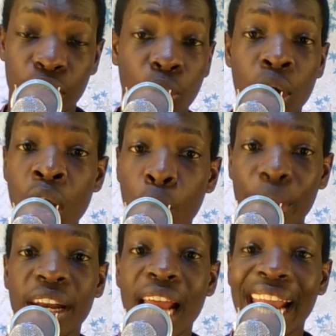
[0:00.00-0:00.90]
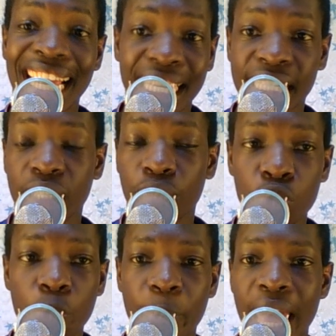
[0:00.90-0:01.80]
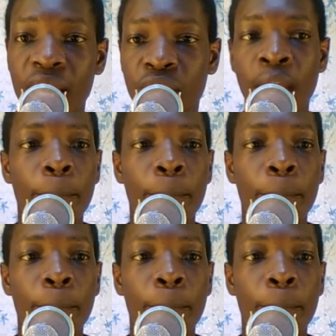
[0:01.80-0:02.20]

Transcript: So we had an excess of 2 players.